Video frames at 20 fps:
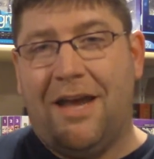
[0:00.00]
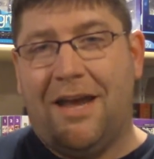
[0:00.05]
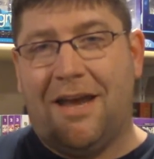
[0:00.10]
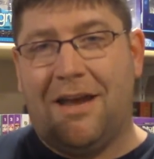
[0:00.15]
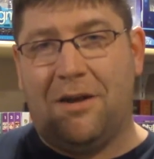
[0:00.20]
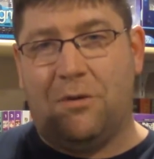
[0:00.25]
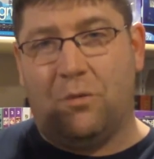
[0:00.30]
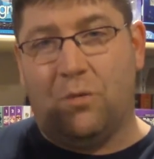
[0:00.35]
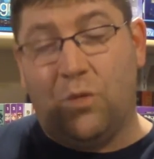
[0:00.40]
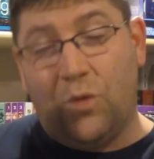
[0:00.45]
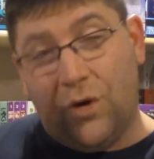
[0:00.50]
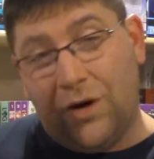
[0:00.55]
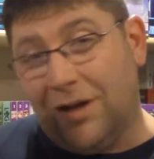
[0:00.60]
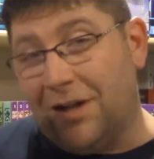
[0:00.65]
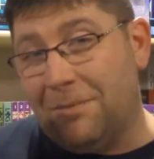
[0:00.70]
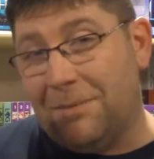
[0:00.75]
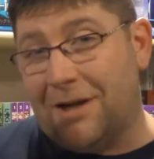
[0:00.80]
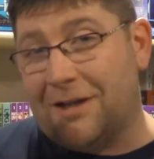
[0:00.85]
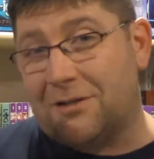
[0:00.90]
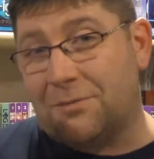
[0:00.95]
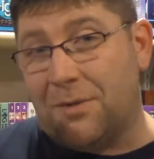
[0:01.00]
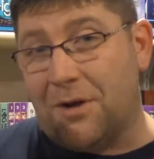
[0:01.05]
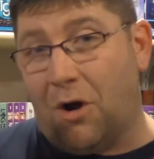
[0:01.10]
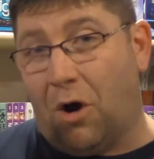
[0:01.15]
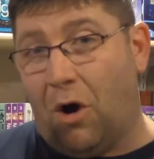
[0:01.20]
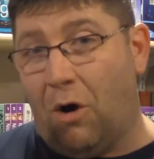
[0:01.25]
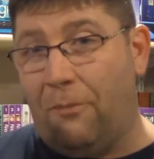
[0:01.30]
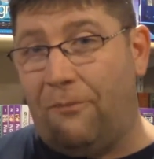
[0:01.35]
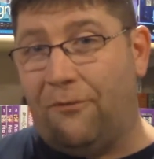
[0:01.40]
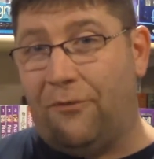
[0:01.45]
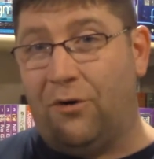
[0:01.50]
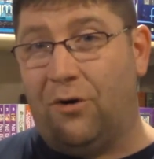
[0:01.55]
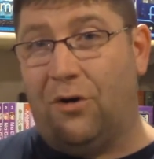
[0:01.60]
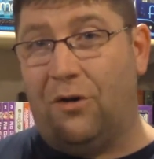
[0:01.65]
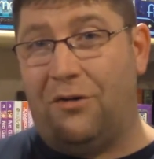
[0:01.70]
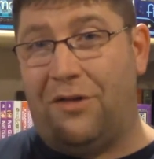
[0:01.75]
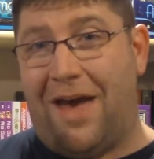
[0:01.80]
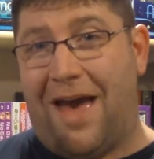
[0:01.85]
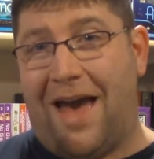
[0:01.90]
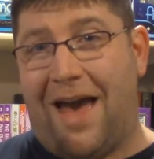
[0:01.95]
It really makes me
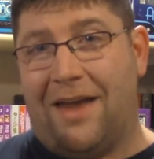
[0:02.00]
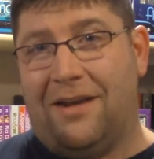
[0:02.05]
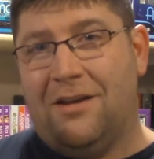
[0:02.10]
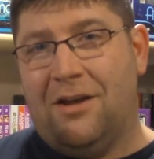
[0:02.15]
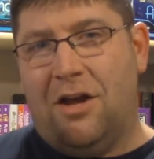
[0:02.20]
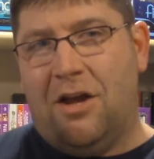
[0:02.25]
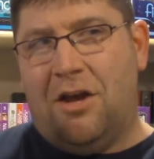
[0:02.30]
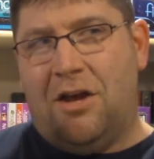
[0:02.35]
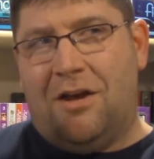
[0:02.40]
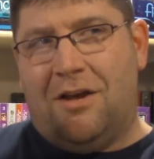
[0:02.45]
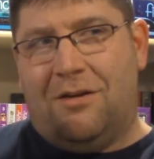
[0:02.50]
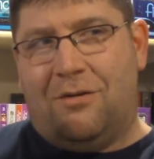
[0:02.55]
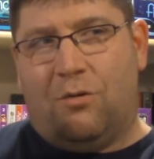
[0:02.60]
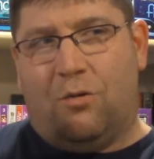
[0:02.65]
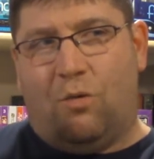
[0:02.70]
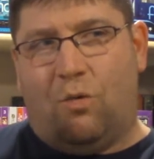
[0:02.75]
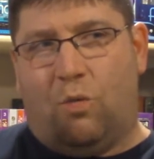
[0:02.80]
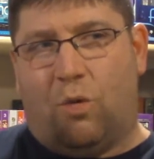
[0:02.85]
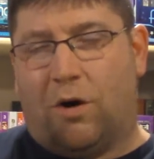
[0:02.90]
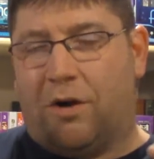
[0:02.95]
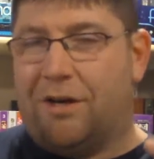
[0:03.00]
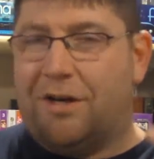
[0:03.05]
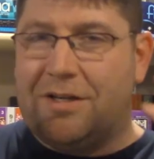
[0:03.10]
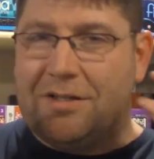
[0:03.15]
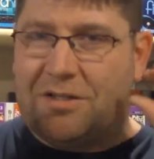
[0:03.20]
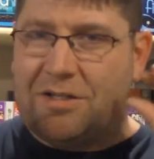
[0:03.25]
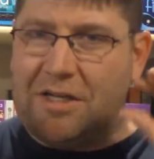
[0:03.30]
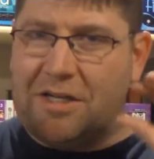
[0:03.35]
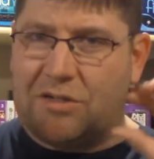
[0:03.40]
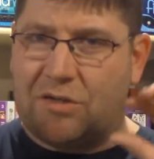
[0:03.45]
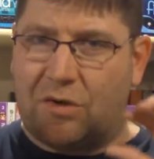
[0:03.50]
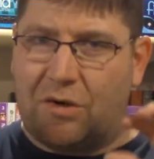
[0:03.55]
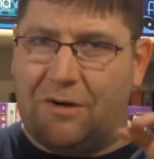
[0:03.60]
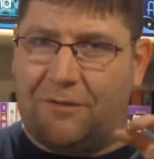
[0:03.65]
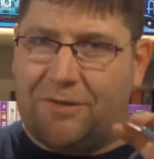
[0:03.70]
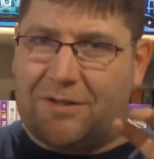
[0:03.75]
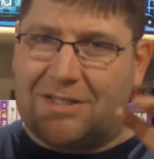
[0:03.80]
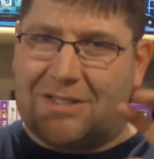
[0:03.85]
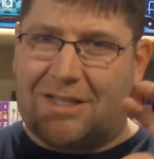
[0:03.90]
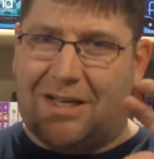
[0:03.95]
hopeful that we're going to see sort
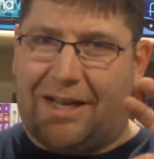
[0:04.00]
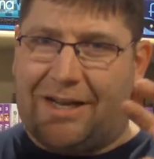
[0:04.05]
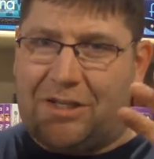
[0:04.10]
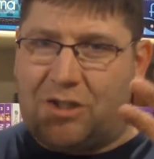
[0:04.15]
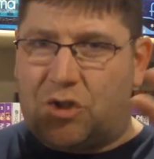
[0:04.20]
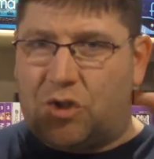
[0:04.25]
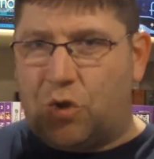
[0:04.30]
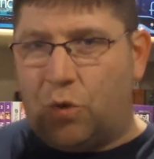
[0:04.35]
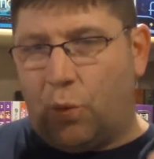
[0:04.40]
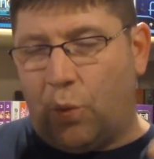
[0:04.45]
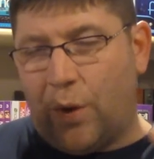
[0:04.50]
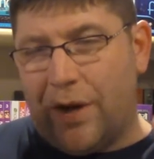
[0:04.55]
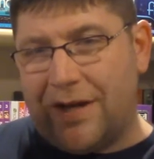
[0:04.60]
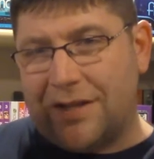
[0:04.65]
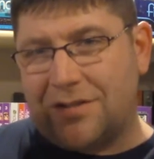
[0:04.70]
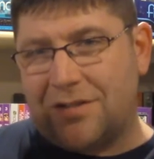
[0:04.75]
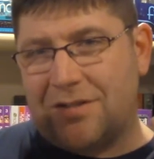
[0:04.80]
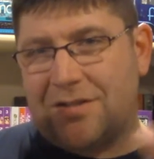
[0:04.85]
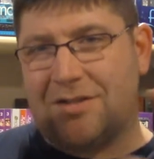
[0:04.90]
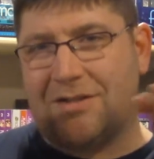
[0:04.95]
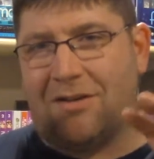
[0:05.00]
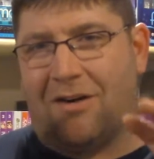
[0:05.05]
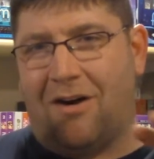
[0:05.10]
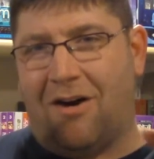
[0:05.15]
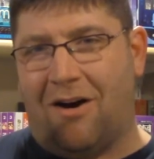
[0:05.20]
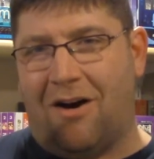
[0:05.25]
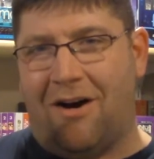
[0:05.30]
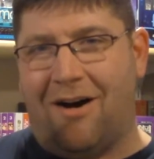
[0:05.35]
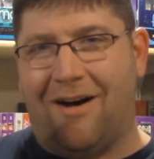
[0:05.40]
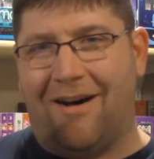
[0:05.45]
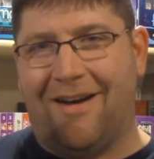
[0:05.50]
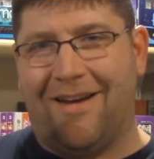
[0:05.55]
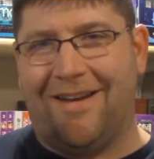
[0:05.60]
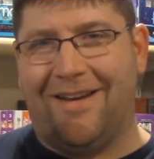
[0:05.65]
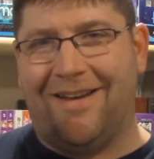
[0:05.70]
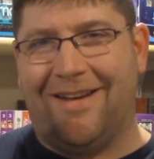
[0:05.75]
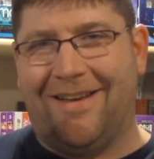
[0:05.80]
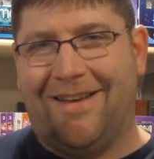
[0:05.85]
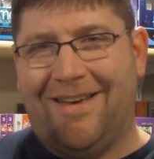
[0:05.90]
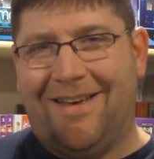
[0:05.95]
of a slight twist
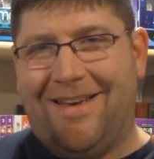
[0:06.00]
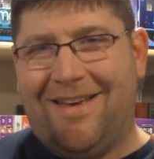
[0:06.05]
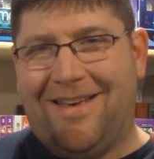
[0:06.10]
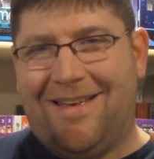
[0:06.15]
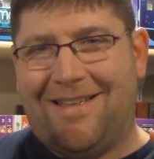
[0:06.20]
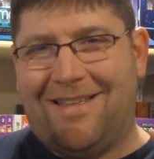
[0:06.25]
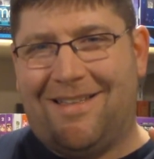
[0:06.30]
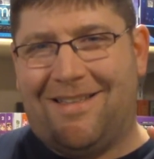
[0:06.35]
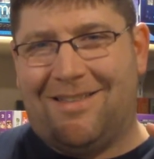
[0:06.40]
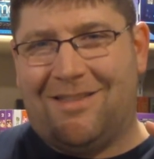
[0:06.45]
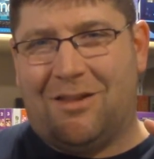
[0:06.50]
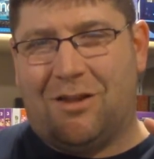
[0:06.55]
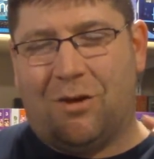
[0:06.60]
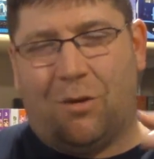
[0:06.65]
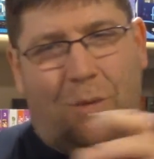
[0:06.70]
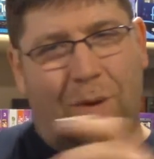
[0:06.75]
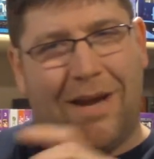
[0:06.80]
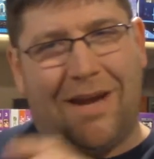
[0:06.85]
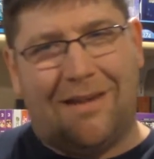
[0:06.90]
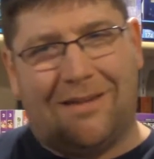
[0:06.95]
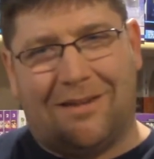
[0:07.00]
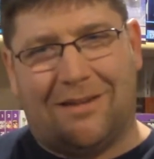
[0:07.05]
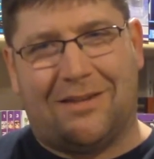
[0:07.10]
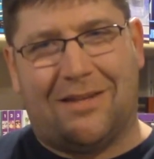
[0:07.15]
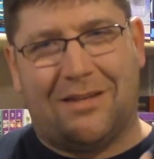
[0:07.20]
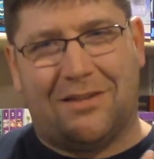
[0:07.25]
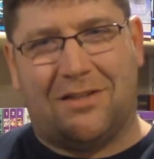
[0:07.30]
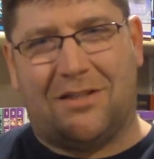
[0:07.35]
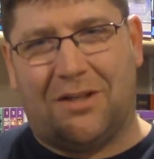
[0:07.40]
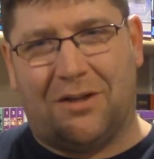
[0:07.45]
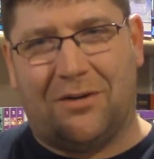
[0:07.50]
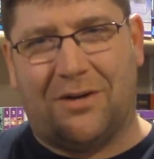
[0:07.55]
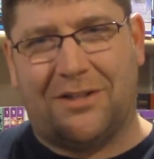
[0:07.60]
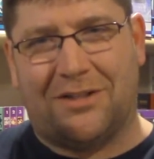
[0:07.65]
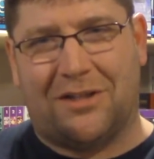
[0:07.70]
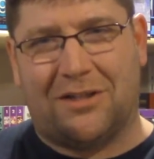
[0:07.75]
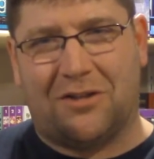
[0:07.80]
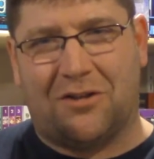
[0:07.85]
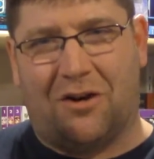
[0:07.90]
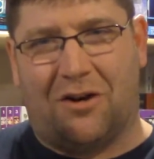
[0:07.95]
on the way that this
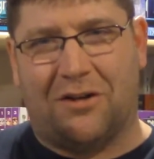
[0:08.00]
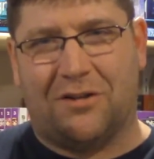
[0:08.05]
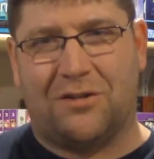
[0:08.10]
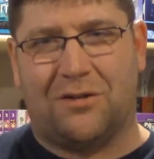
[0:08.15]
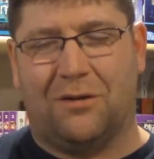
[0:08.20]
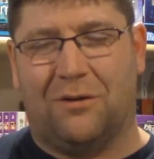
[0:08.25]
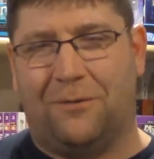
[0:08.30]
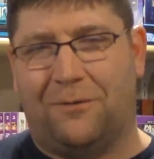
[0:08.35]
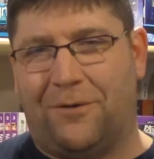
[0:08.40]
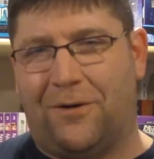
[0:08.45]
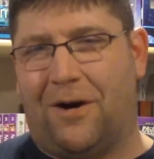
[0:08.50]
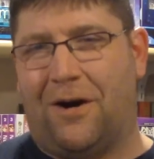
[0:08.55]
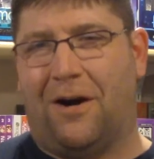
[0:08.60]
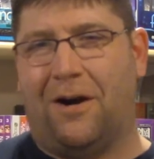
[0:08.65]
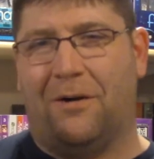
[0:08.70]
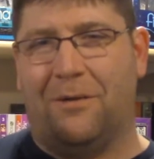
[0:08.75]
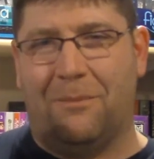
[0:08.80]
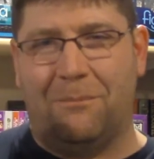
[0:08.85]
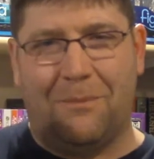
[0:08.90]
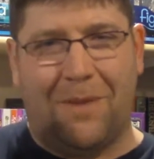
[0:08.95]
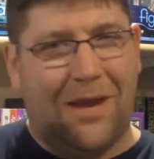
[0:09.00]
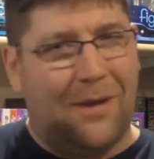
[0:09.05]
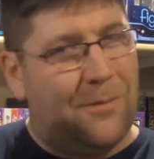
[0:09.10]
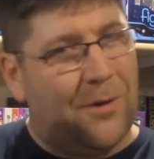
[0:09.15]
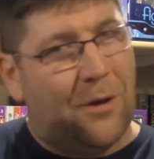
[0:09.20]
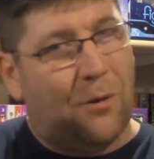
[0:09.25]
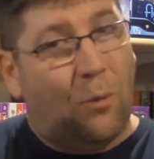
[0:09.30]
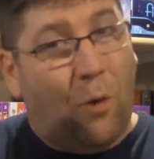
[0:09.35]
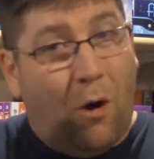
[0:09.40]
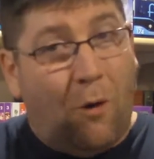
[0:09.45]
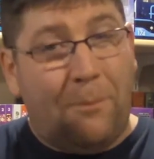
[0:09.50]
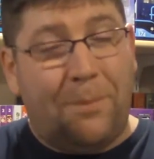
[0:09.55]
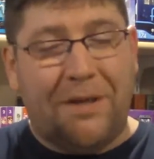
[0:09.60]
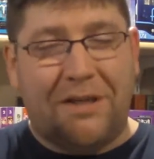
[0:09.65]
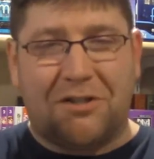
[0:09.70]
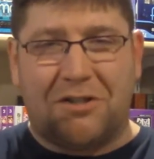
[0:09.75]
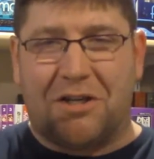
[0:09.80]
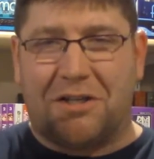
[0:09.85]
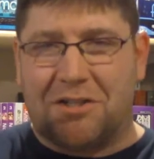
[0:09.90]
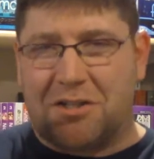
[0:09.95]
series has gone so far. Maybe it won't
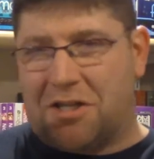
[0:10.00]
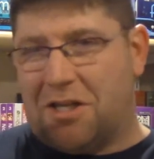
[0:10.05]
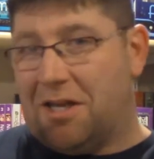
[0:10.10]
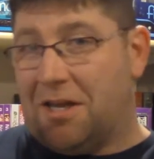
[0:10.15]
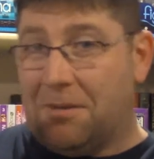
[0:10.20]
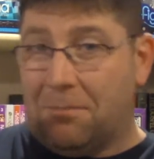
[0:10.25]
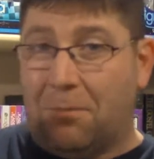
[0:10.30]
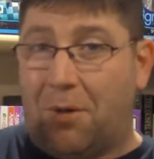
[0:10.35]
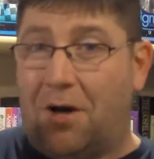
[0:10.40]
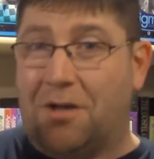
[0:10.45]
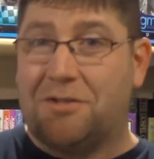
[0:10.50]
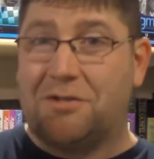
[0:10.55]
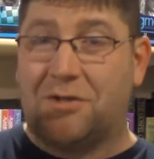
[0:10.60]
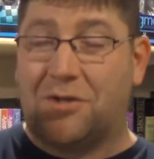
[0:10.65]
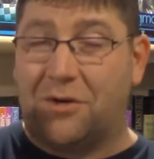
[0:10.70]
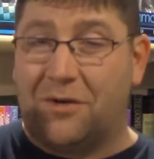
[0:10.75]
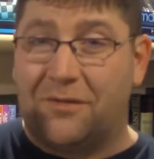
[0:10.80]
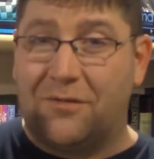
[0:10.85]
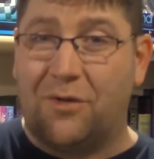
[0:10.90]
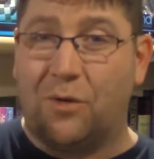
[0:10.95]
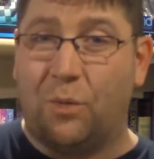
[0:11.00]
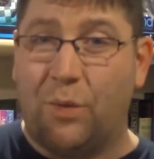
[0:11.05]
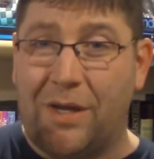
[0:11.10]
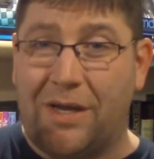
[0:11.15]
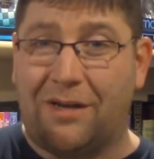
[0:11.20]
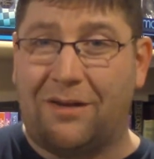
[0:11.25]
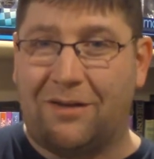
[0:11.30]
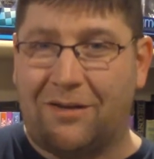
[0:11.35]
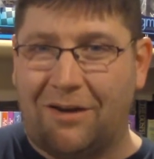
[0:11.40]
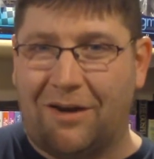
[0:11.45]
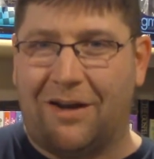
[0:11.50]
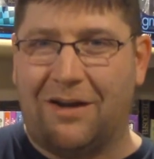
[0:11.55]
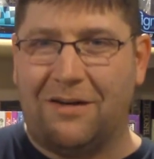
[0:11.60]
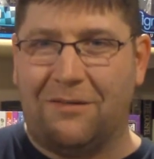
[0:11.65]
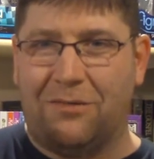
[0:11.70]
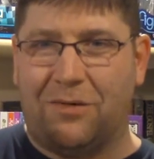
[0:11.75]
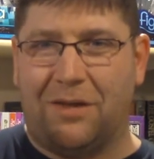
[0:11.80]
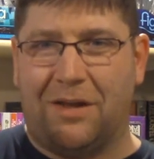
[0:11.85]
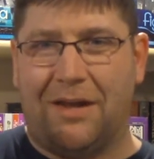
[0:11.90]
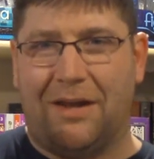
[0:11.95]
be just the monster of the week kind
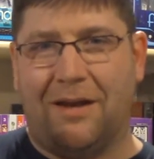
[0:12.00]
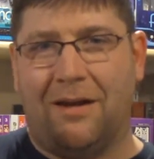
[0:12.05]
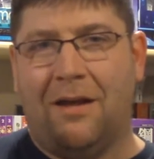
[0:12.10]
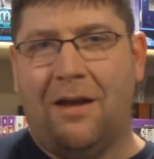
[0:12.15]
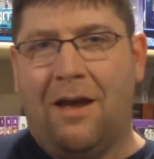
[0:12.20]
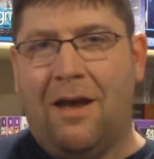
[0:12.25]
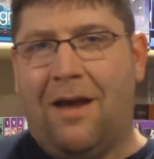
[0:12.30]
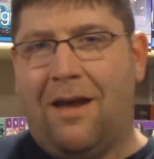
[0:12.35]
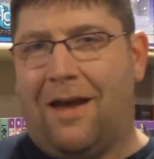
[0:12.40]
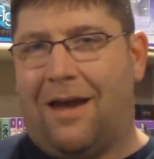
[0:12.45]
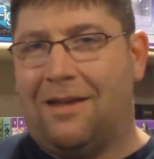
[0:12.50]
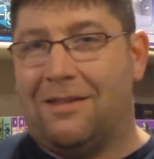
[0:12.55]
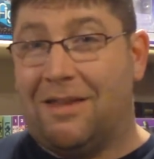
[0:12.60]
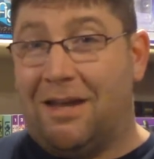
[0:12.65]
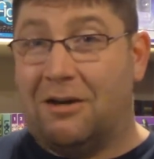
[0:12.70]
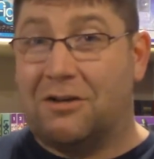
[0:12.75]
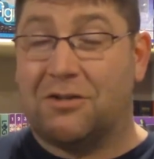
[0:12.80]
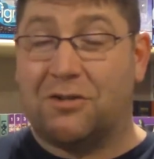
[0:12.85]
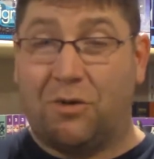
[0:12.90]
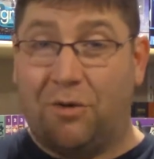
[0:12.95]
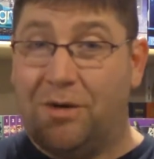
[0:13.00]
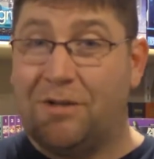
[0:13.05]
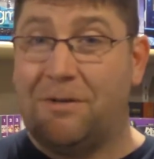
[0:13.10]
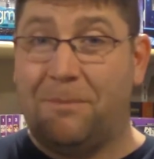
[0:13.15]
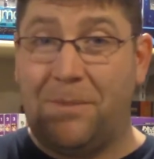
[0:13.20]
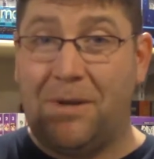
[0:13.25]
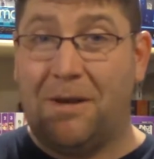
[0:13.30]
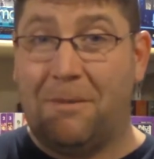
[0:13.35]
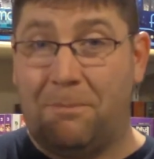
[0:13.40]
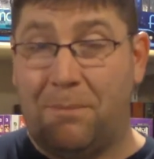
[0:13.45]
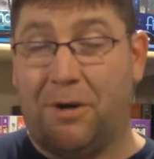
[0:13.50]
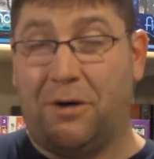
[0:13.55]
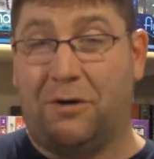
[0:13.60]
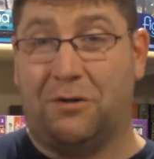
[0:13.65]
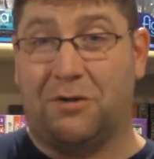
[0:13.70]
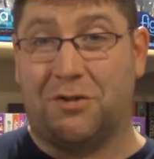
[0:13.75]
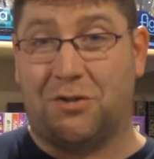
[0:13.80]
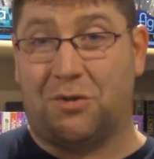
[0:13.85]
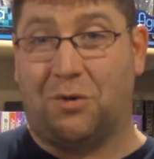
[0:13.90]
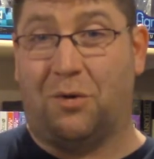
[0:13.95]
of thing, and there's going to be a
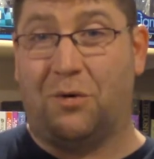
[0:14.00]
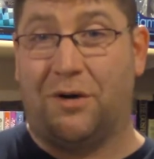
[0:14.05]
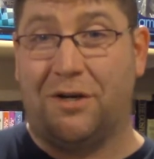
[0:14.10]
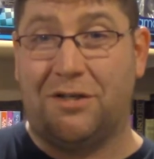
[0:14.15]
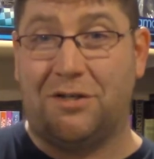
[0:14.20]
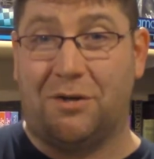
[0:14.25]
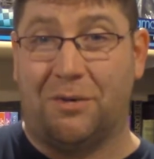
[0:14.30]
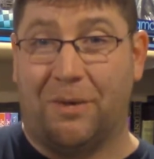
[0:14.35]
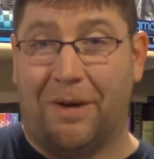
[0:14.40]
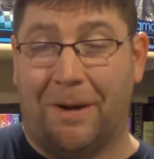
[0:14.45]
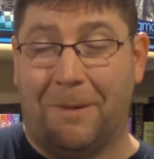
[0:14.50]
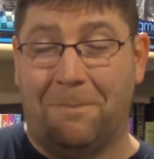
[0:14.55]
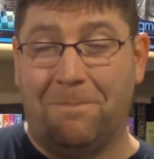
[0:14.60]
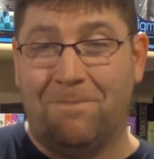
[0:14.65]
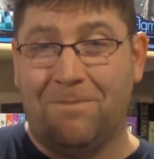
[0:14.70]
bigger story to it.